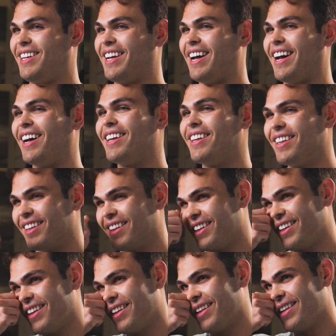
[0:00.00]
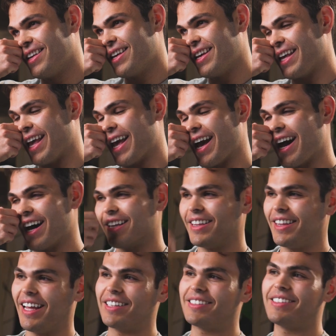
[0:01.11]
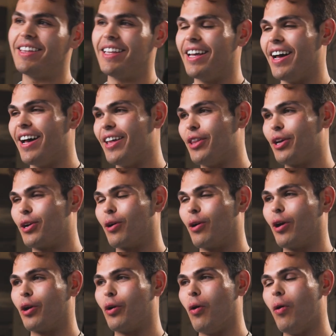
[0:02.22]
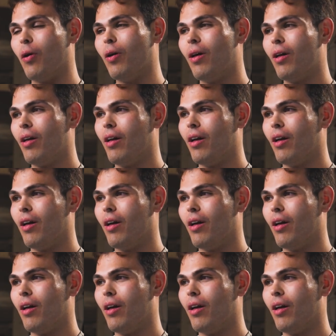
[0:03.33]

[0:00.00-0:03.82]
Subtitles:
Yeah. Okay. Yeah, that's the current goal.